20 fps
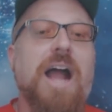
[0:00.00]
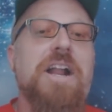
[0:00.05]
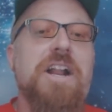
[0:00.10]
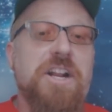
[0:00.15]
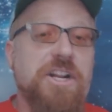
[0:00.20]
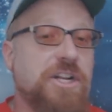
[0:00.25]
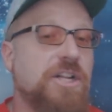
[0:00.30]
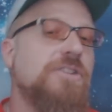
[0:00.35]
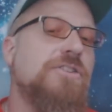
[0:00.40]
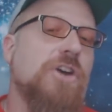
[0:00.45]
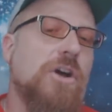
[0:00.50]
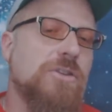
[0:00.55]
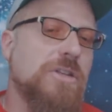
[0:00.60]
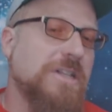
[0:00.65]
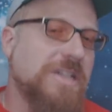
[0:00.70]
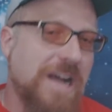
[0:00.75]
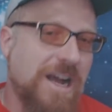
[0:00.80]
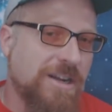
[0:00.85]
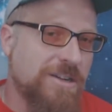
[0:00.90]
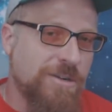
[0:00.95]
I didn't
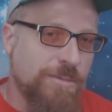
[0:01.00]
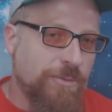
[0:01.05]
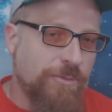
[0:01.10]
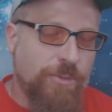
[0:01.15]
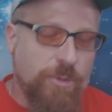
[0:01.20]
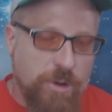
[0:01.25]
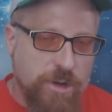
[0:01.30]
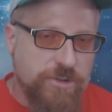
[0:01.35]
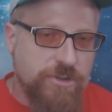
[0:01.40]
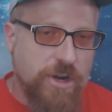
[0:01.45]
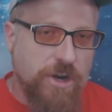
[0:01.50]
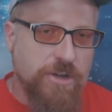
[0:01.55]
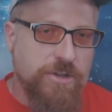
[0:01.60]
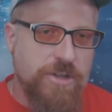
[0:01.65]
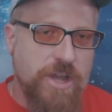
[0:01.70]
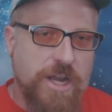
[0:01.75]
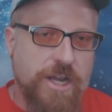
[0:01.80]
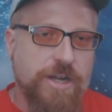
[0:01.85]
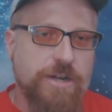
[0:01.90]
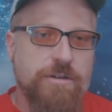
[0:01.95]
consult a doctor before I
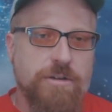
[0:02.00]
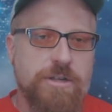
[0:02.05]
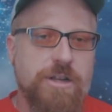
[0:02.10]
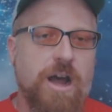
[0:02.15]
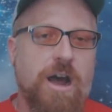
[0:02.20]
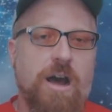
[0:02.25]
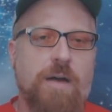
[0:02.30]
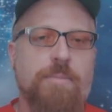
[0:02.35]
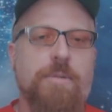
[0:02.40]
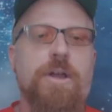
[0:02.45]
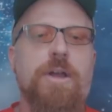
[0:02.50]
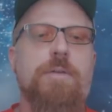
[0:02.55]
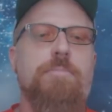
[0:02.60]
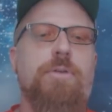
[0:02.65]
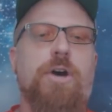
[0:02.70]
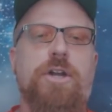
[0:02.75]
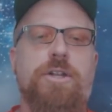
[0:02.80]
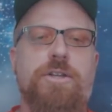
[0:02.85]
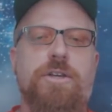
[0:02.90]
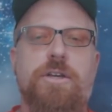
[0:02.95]
started taking Kratom,
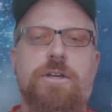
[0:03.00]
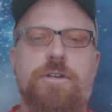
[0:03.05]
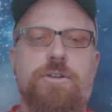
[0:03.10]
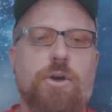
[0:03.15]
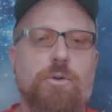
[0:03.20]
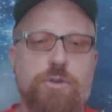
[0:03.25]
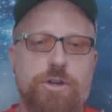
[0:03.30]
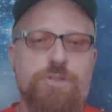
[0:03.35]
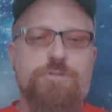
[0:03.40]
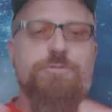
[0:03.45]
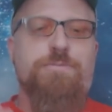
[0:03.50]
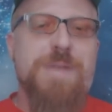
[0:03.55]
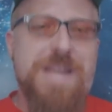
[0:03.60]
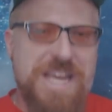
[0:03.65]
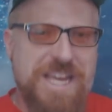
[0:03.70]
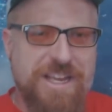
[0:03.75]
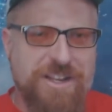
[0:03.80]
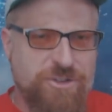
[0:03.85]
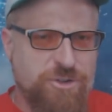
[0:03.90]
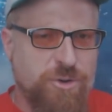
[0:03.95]
but don't use
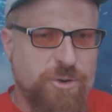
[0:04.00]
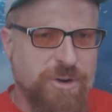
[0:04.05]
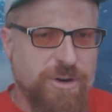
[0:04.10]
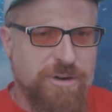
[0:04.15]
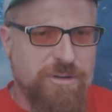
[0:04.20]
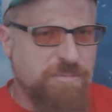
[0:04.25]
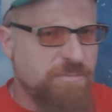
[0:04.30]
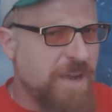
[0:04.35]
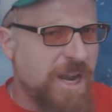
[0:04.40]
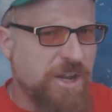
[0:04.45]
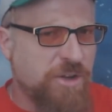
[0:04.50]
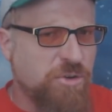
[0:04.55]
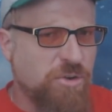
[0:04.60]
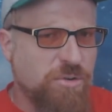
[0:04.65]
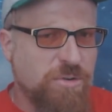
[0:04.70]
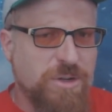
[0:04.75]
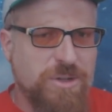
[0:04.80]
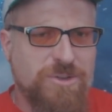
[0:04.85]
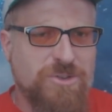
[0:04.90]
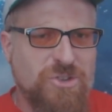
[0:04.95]
me as your
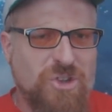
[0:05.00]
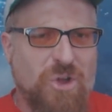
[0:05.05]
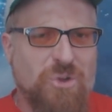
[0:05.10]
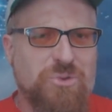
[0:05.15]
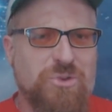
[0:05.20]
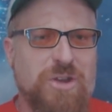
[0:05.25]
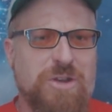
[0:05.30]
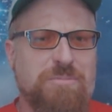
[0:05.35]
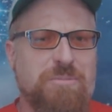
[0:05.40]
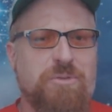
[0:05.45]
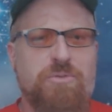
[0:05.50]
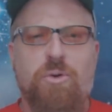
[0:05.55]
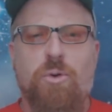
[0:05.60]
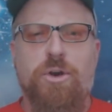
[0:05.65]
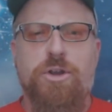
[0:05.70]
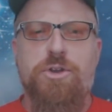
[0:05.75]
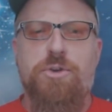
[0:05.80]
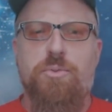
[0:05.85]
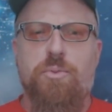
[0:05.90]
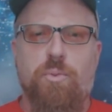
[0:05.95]
medical consultant
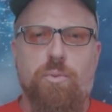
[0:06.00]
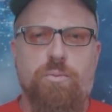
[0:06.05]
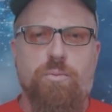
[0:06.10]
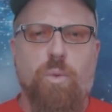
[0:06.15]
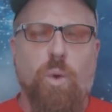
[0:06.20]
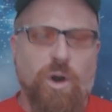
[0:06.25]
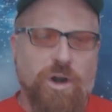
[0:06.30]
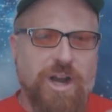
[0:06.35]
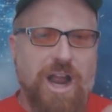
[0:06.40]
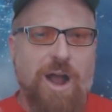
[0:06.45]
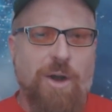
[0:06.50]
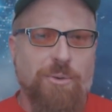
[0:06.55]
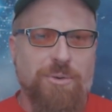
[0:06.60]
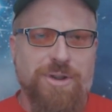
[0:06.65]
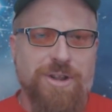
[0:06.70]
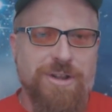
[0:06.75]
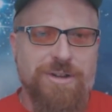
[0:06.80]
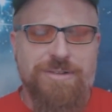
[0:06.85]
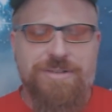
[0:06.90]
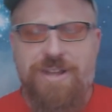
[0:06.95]
before you work
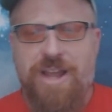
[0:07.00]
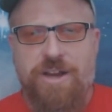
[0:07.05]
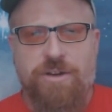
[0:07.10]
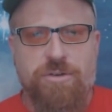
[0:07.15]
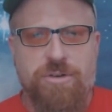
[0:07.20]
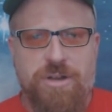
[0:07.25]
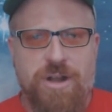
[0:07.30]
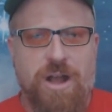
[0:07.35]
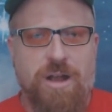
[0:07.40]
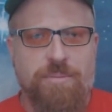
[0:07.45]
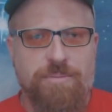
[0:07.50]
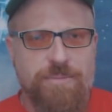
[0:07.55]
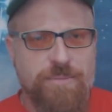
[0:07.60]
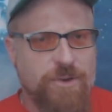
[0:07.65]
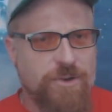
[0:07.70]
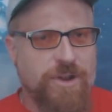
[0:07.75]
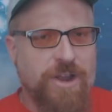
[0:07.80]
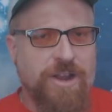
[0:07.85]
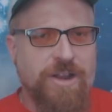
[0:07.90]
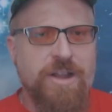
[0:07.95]
out and take Kratom,
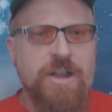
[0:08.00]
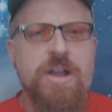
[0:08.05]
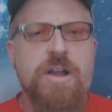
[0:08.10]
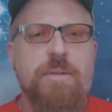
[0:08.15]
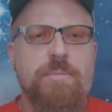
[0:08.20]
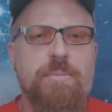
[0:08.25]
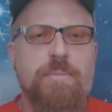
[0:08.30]
okay?